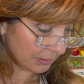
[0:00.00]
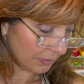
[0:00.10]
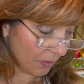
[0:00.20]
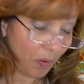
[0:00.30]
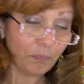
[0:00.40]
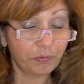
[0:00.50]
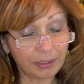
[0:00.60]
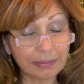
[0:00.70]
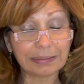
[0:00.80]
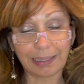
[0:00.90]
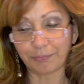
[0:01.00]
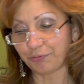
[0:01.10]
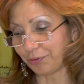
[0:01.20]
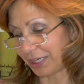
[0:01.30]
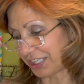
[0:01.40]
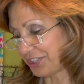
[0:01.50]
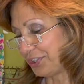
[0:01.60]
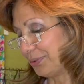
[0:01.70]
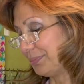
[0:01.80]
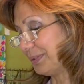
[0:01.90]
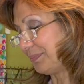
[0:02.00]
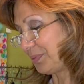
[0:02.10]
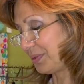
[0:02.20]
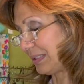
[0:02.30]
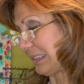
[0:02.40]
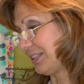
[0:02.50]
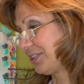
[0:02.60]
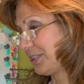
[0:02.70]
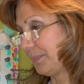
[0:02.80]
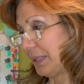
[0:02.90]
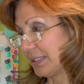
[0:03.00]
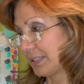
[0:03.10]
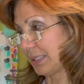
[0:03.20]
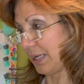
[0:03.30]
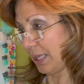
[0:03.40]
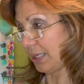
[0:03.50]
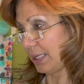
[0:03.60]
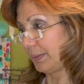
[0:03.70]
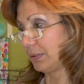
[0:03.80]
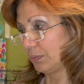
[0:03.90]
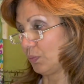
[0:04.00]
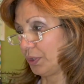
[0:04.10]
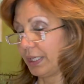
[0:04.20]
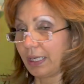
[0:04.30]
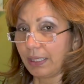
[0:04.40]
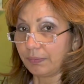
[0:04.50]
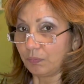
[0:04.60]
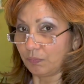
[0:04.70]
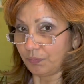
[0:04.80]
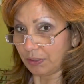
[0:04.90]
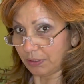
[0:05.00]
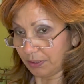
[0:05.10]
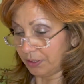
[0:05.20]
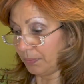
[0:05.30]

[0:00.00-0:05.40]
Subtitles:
hopefully not before next year, but it just depends. I like working on little